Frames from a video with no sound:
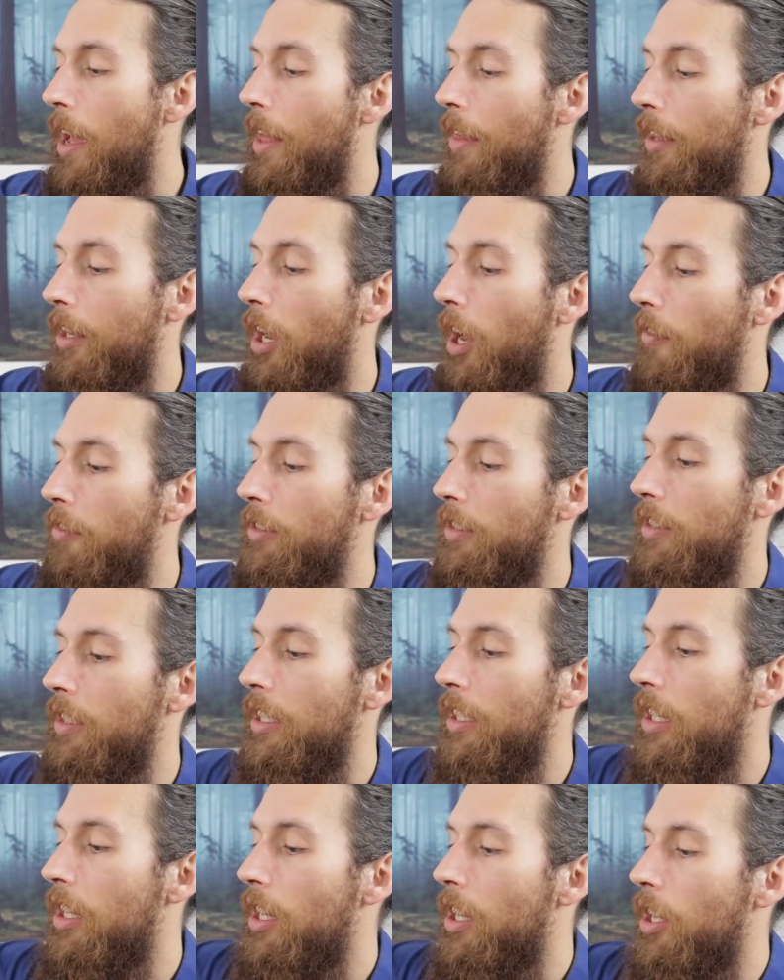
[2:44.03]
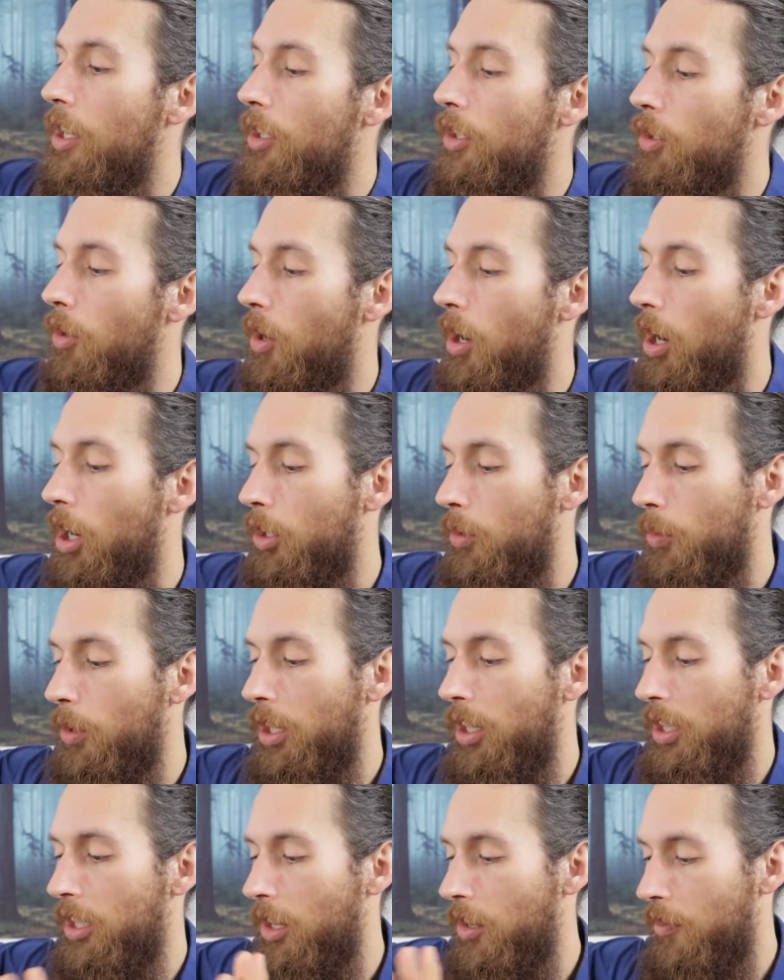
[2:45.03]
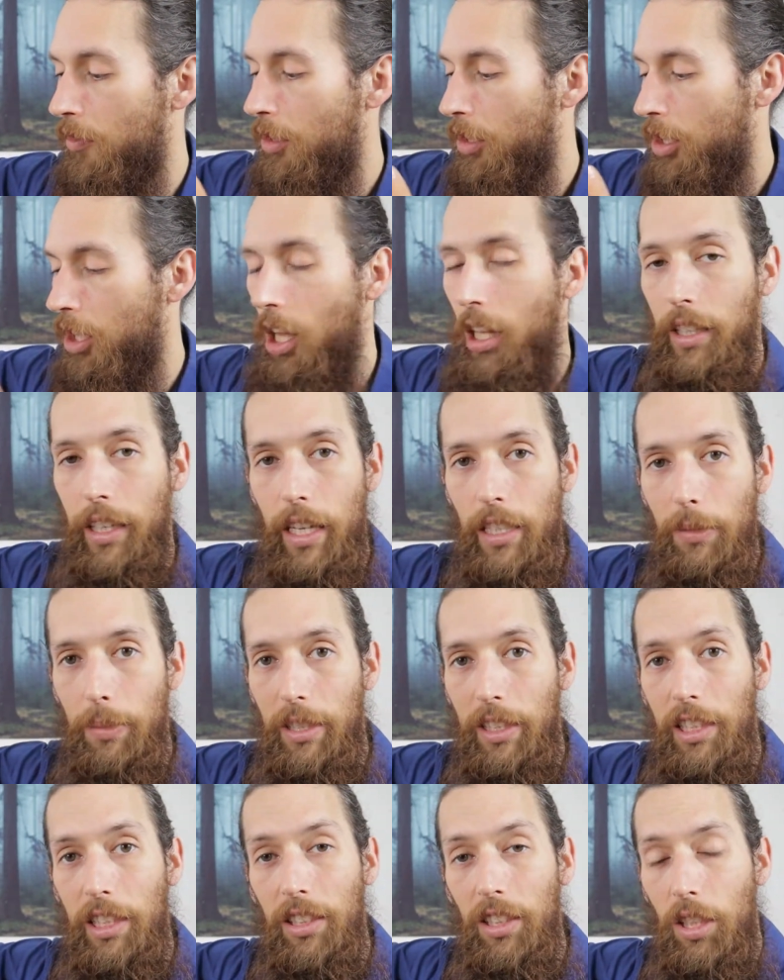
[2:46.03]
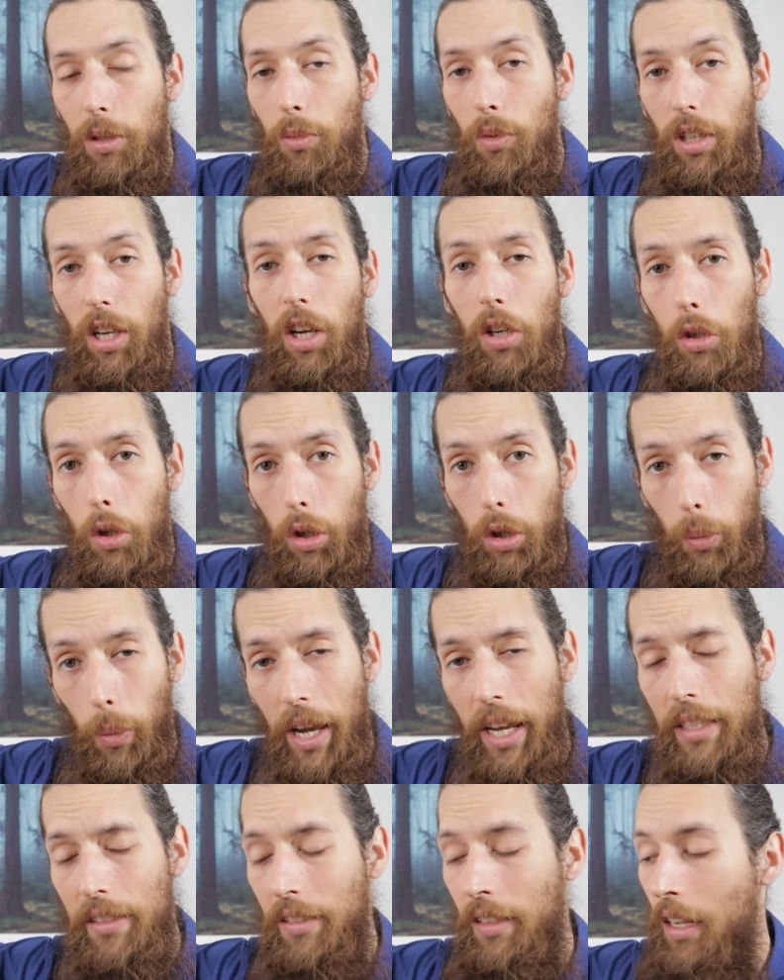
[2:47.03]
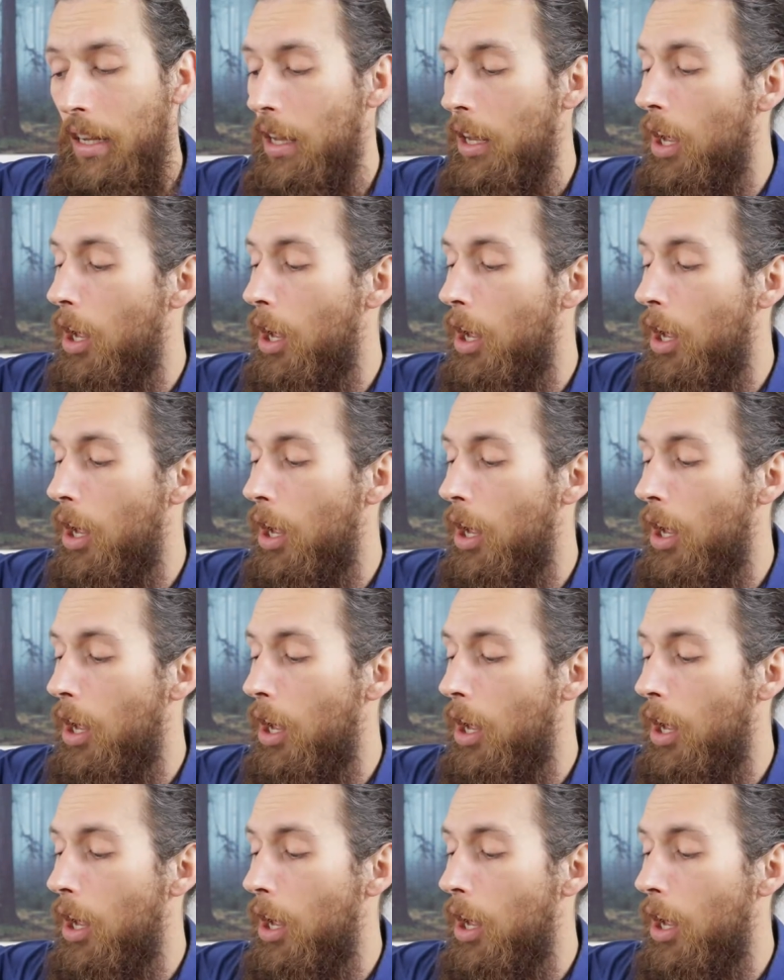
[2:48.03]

Then obviously your hard work of your colonized mycelium would all go to waste.